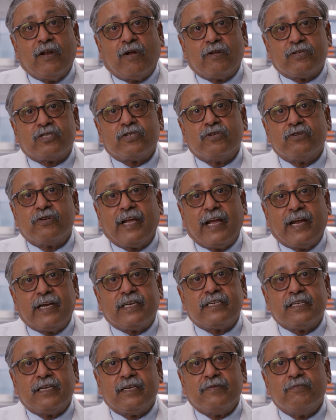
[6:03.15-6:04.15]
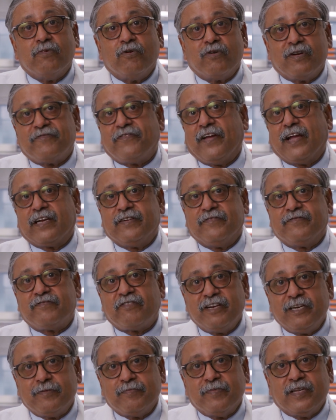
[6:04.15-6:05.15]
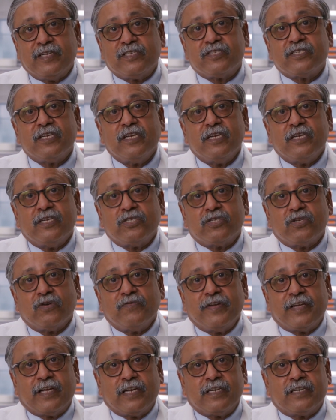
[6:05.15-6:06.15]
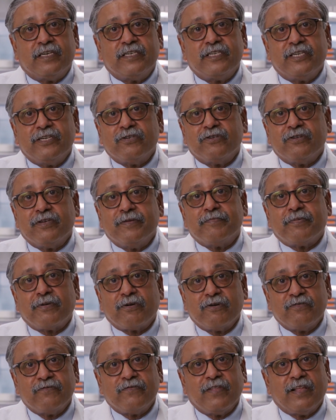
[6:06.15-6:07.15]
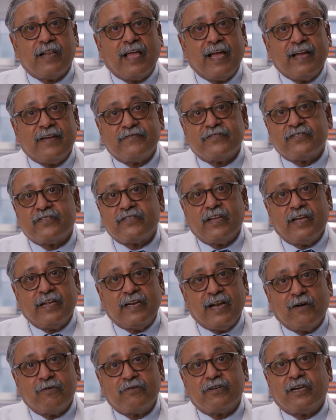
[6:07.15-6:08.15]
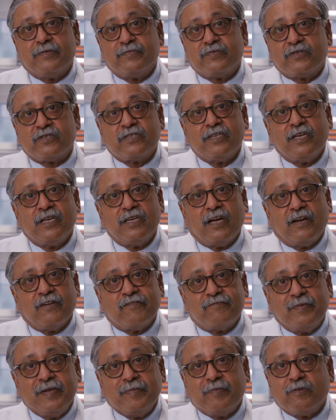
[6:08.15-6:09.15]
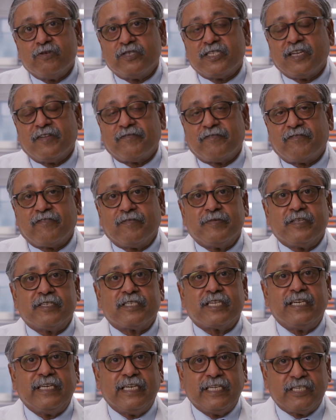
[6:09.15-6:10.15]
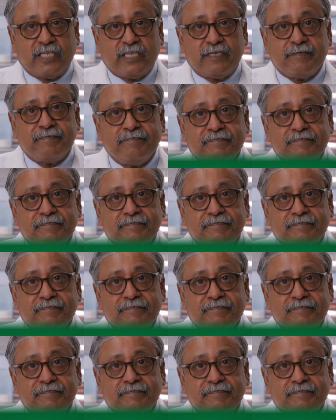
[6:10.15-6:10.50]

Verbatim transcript: also get more effective treatments so we can continue to improve the lives and outcomes of people who suffer from this condition.